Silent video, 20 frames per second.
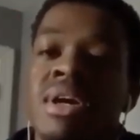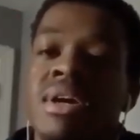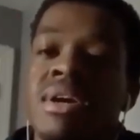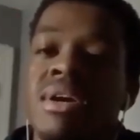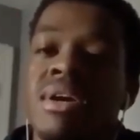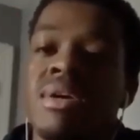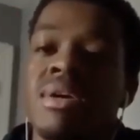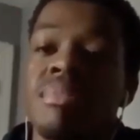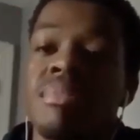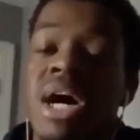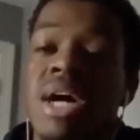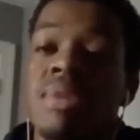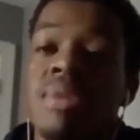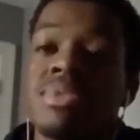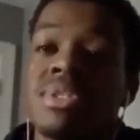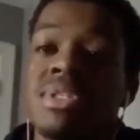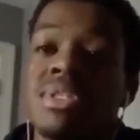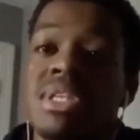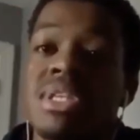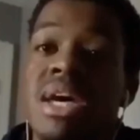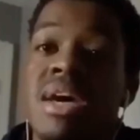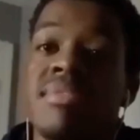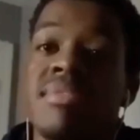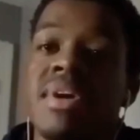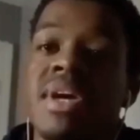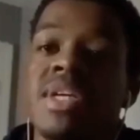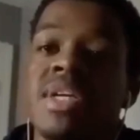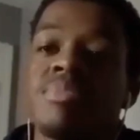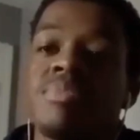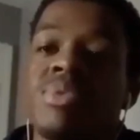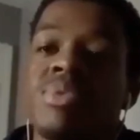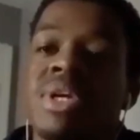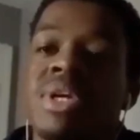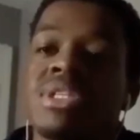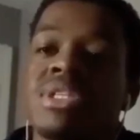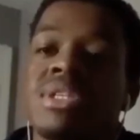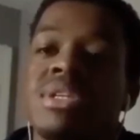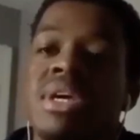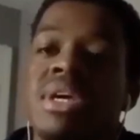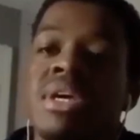Options have an
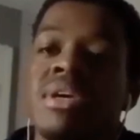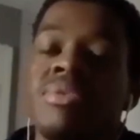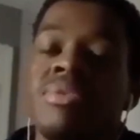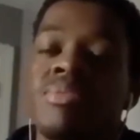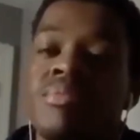expiration date,